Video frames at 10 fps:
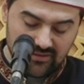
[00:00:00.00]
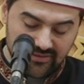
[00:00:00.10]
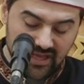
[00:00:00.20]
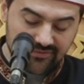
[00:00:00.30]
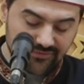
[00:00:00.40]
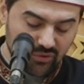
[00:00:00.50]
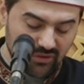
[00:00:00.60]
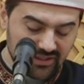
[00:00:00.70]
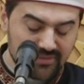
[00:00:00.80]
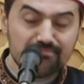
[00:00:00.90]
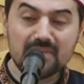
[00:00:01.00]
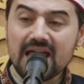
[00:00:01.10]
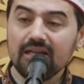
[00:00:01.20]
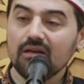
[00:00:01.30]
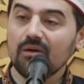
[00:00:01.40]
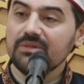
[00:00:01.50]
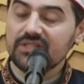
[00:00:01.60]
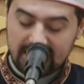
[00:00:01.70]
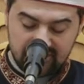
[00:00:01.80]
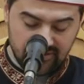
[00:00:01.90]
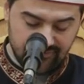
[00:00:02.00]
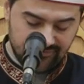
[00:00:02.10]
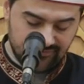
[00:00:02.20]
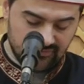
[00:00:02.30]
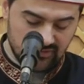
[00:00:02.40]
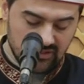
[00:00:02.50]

Therefore, the main objective